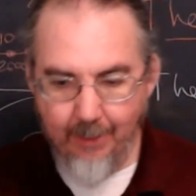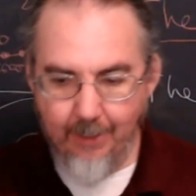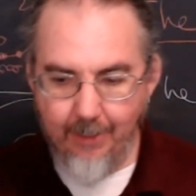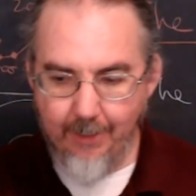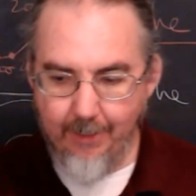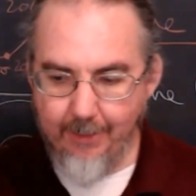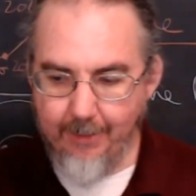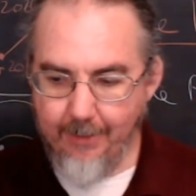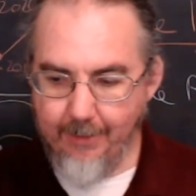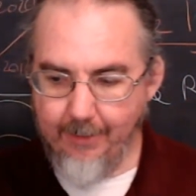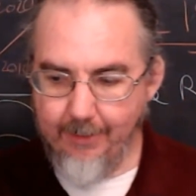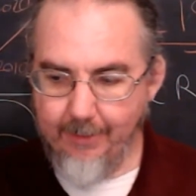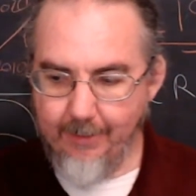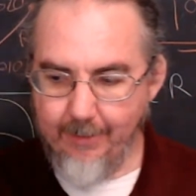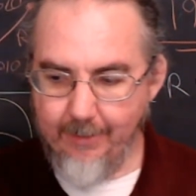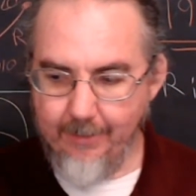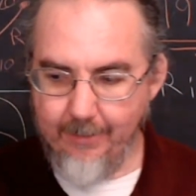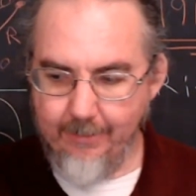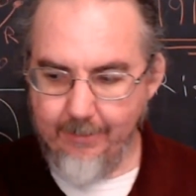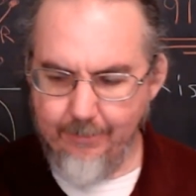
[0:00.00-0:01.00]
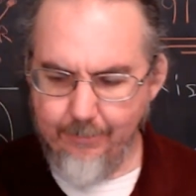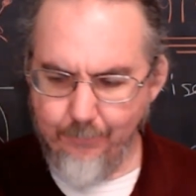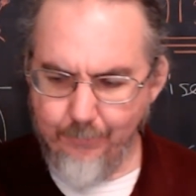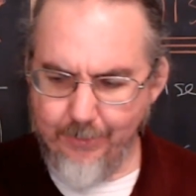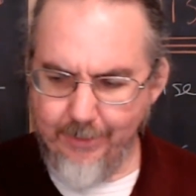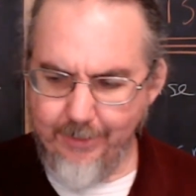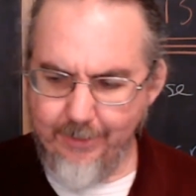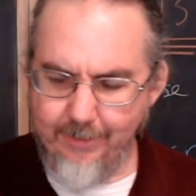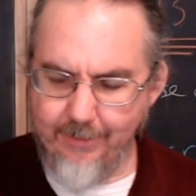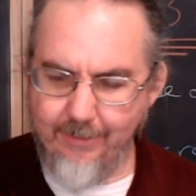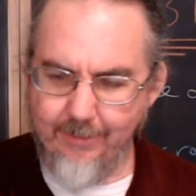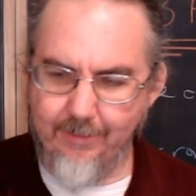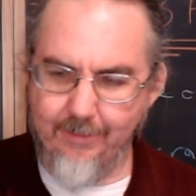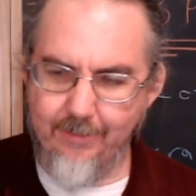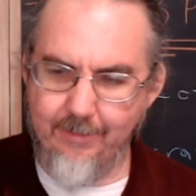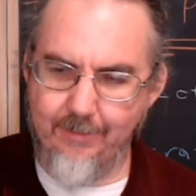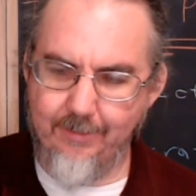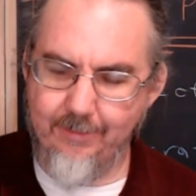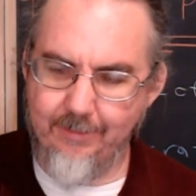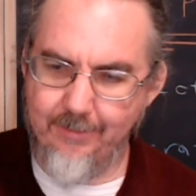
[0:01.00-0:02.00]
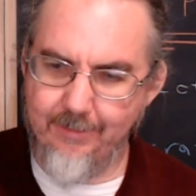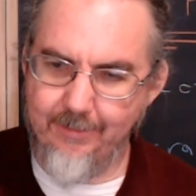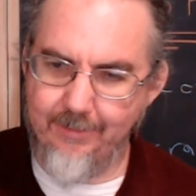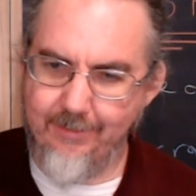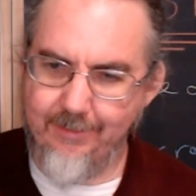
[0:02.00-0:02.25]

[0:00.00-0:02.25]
And with the